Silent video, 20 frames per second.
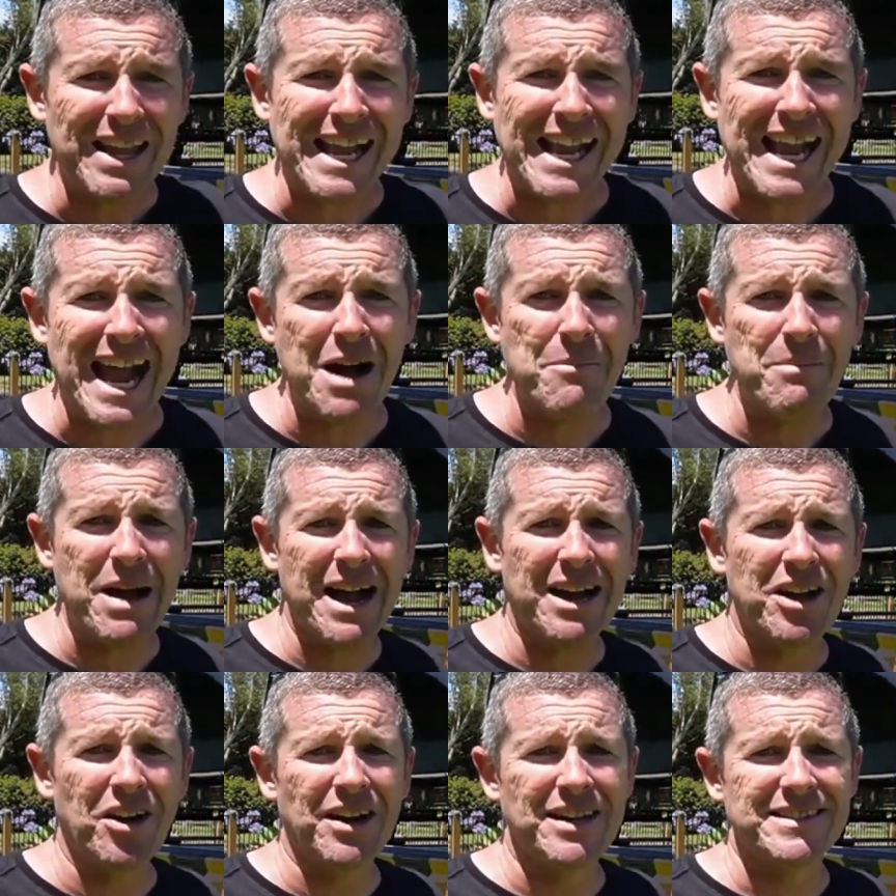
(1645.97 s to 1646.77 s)
come
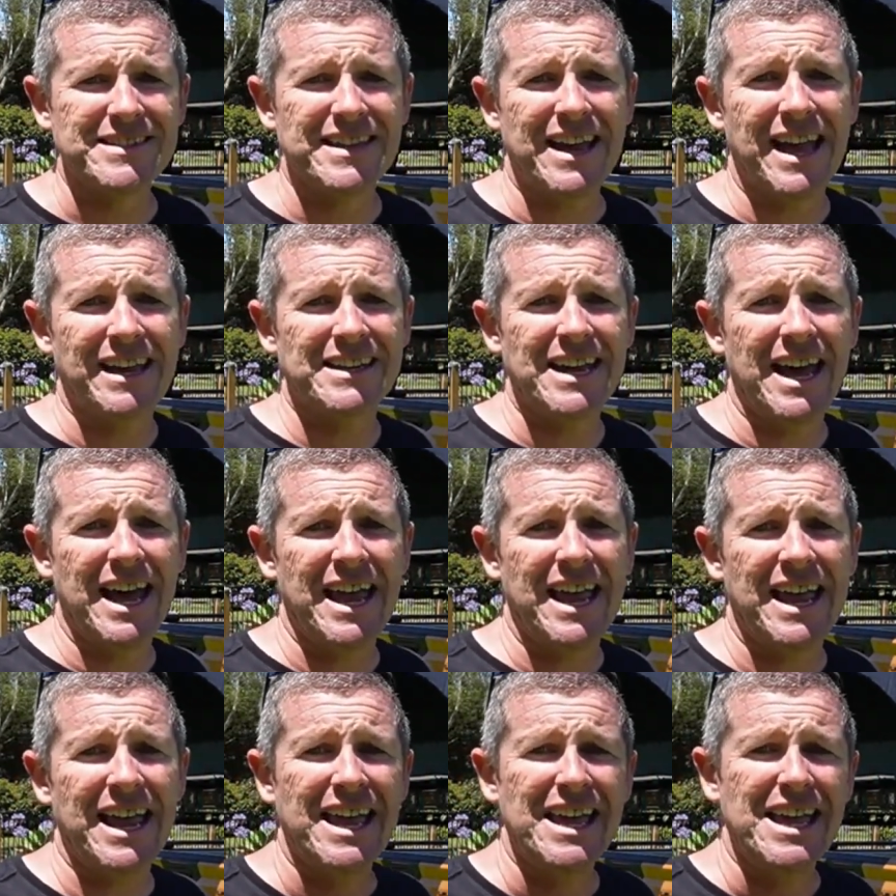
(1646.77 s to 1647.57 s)
back on a
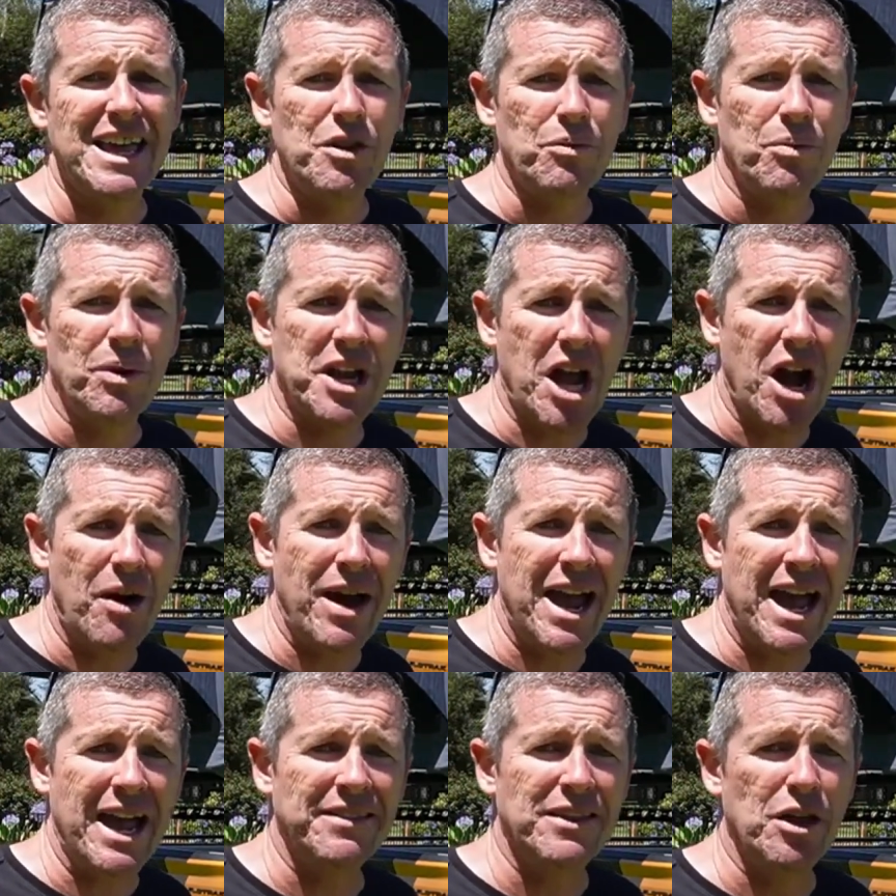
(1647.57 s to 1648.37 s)
Sunday, we go
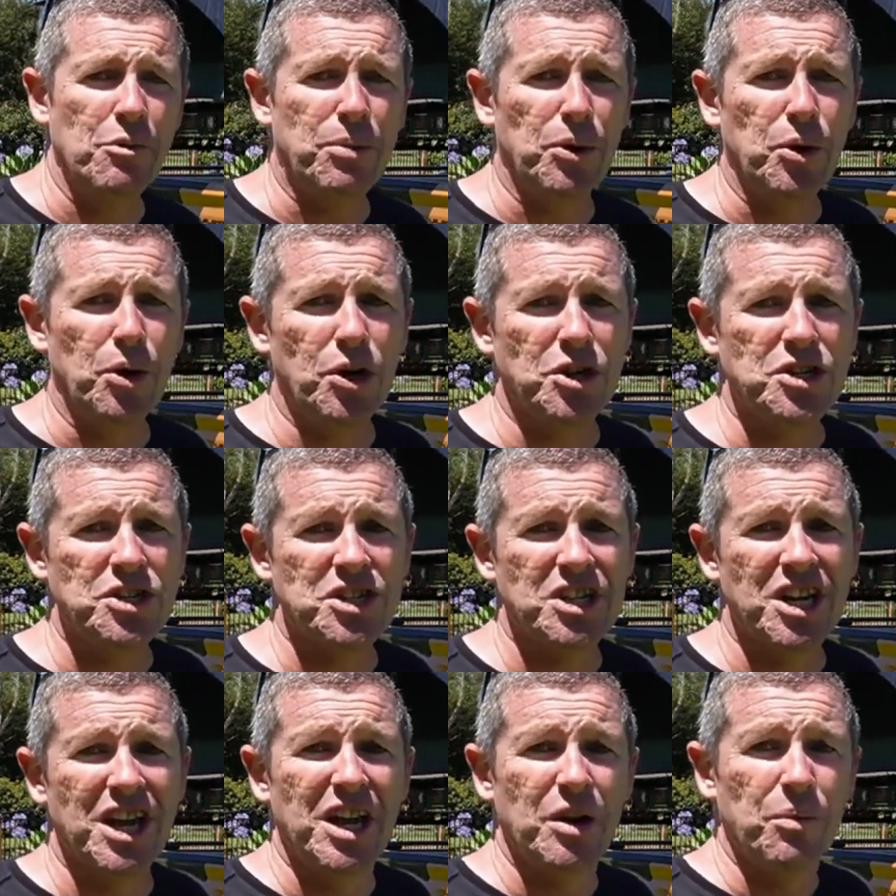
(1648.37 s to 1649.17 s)
out in the
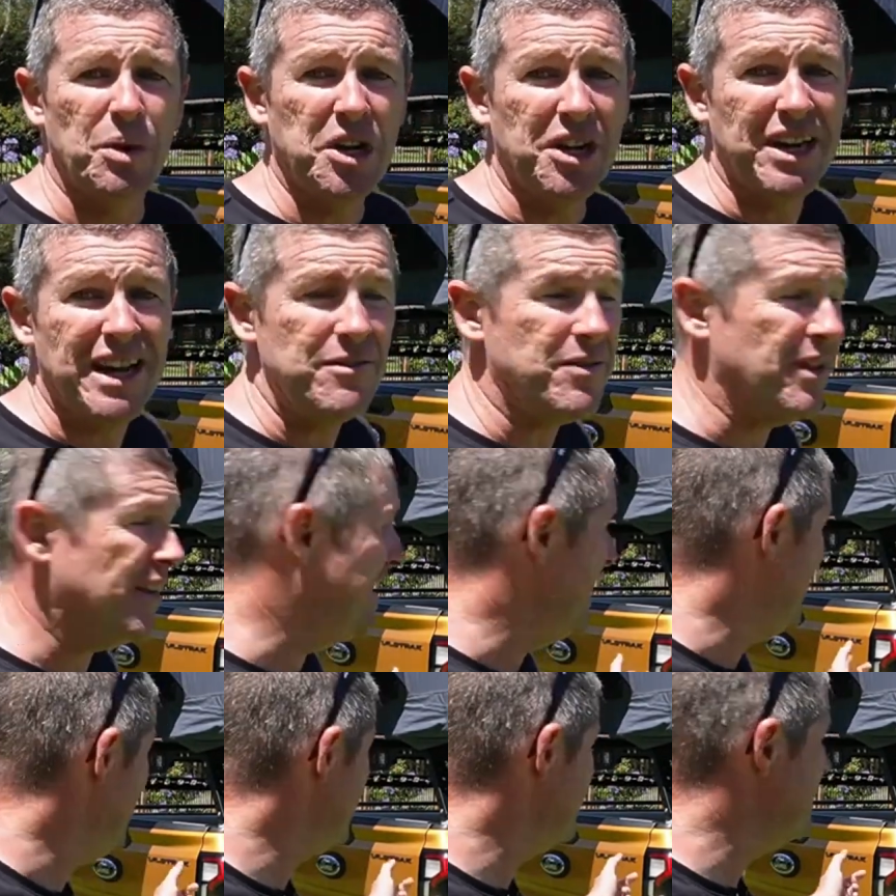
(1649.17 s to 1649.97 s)
bush. We could
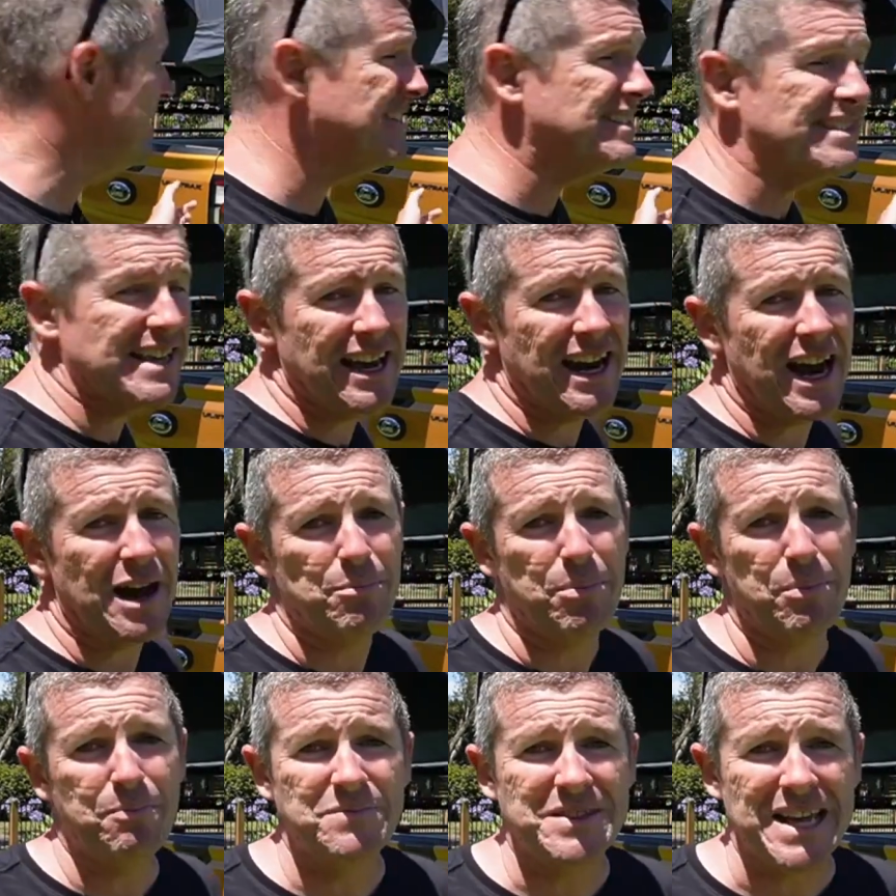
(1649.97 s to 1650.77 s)
even, in this setup,
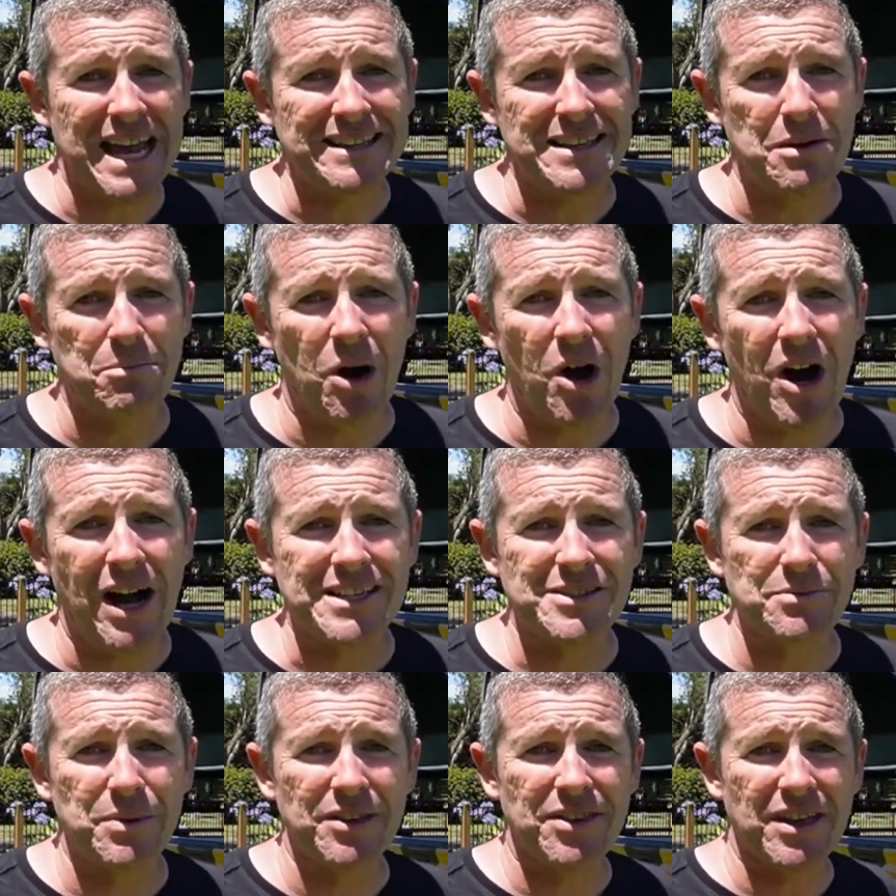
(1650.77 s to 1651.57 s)
take the
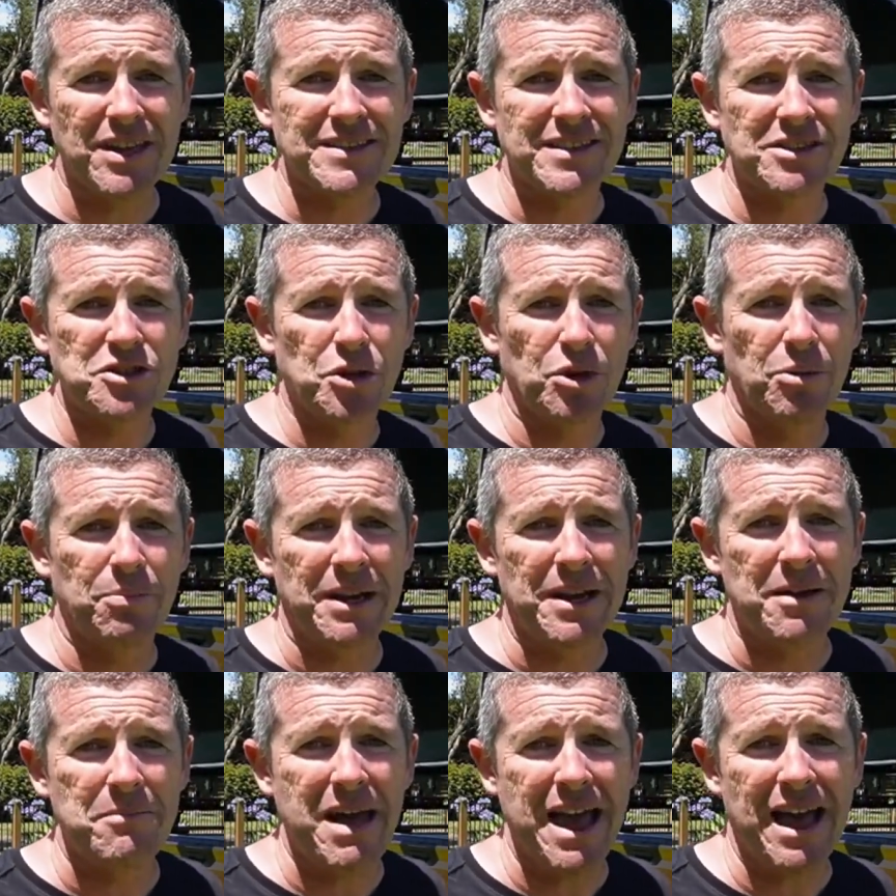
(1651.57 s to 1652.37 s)
bikes with us and do a
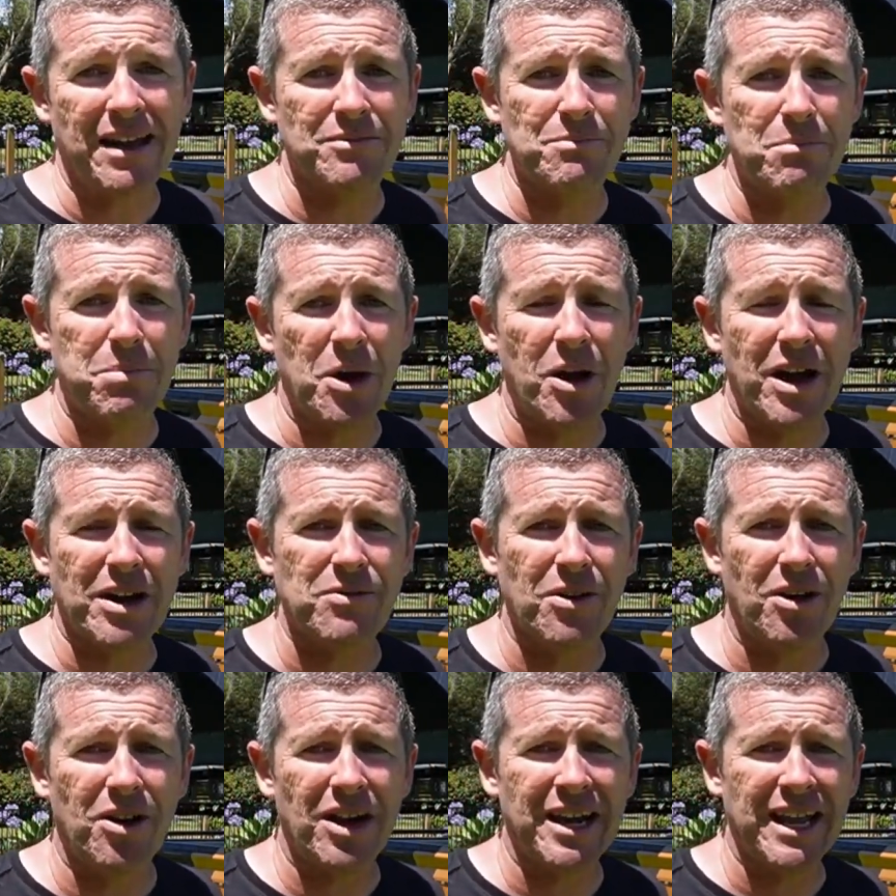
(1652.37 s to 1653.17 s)
bit of mountain bike
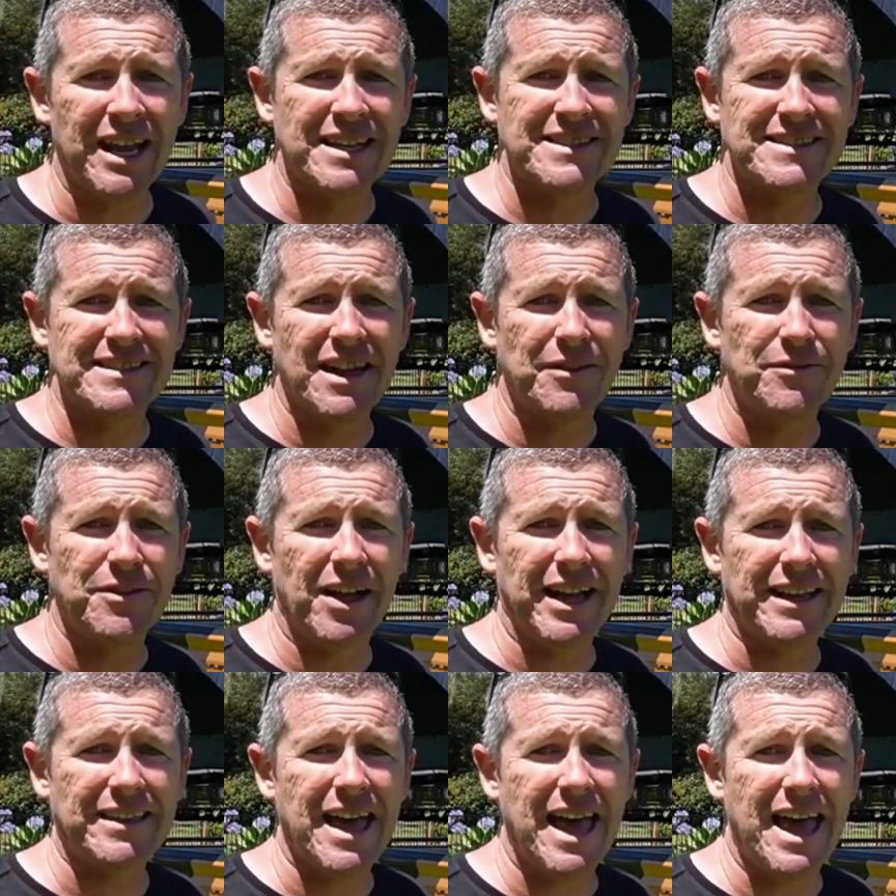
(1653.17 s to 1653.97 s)
riding and stuff
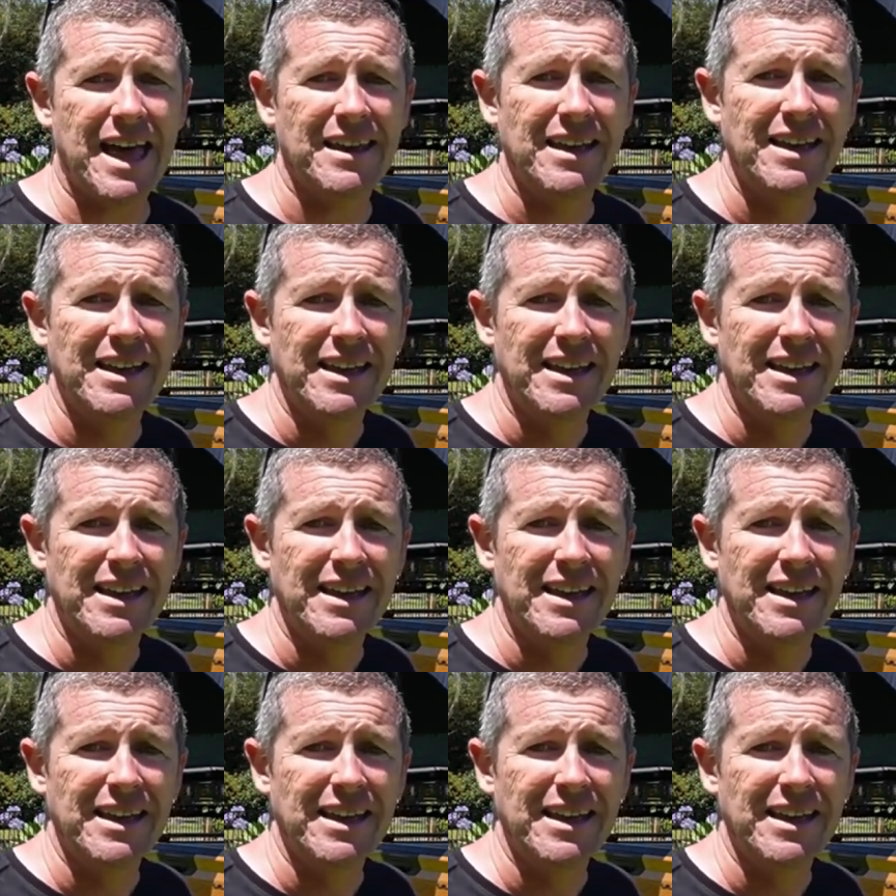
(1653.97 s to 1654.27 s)
like that,